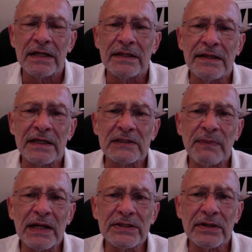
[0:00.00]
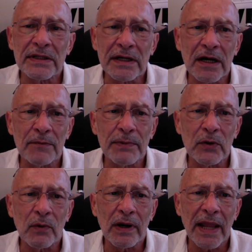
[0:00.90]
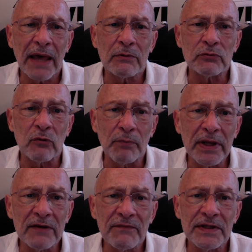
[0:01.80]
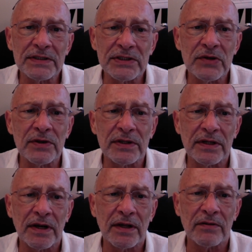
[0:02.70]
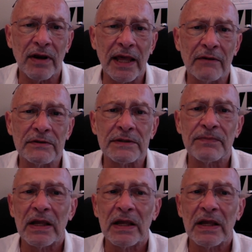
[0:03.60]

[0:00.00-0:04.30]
The expansion of the CUP in one language will benefit the student in another language.